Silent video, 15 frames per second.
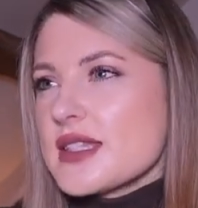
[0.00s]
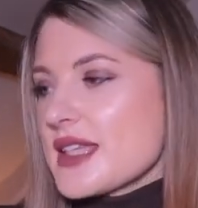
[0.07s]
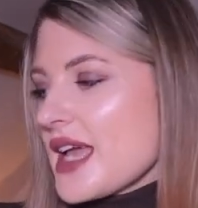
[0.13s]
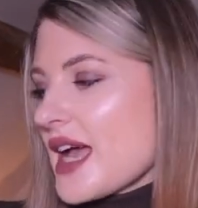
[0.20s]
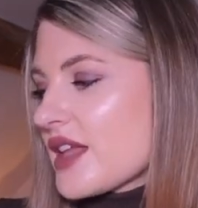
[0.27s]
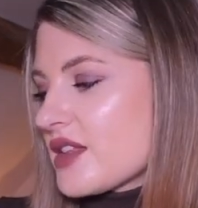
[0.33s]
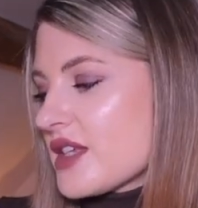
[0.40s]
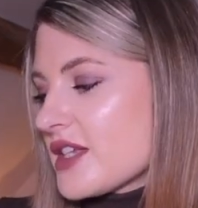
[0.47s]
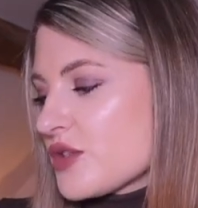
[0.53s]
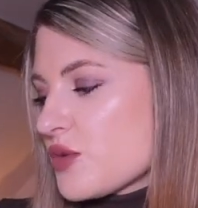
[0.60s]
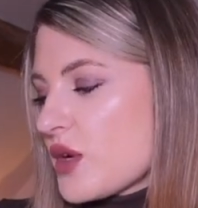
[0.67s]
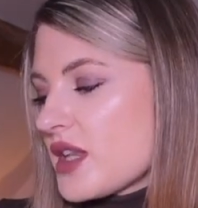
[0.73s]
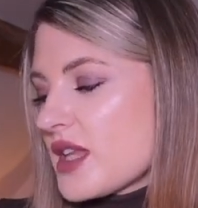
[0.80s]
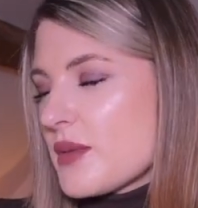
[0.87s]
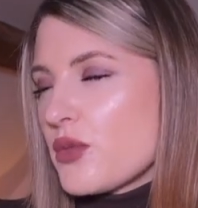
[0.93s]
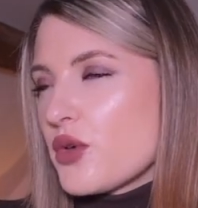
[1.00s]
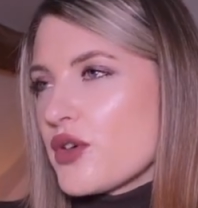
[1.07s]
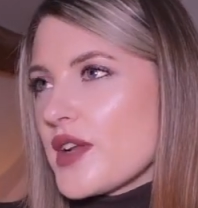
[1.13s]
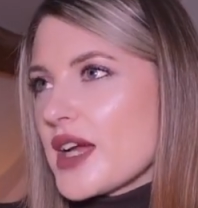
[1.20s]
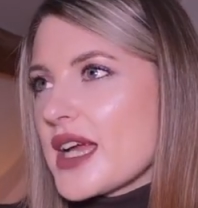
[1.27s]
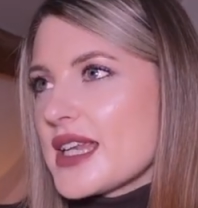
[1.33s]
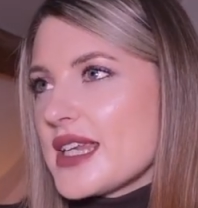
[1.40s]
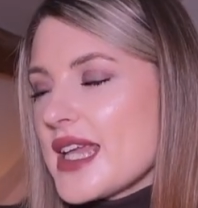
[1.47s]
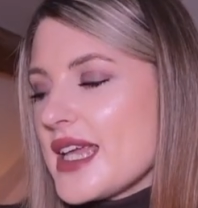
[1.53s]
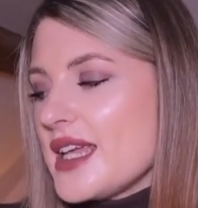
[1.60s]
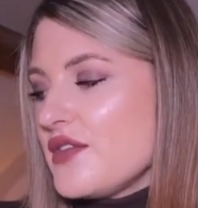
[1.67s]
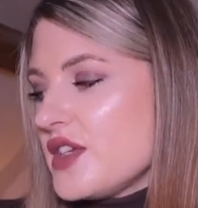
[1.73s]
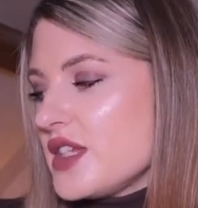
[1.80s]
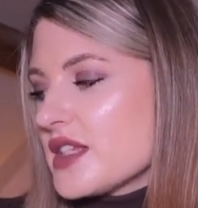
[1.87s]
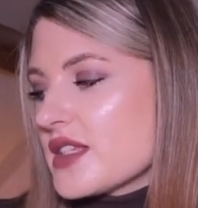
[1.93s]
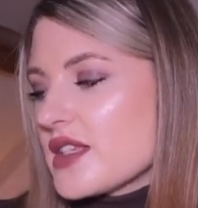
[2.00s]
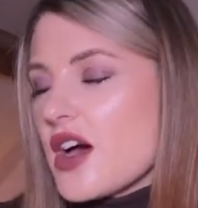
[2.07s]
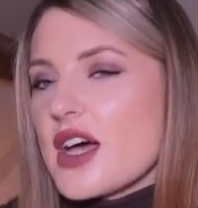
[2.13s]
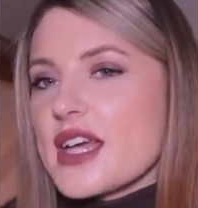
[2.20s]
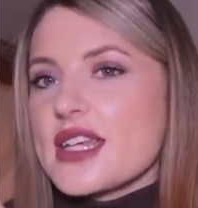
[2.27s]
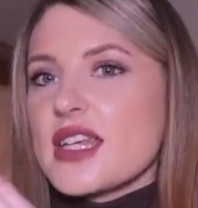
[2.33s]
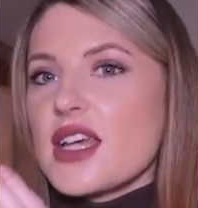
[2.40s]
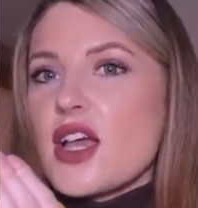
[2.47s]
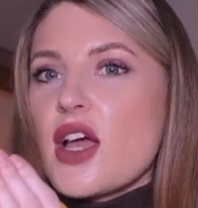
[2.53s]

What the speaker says: They had this one and then more of like a navy design.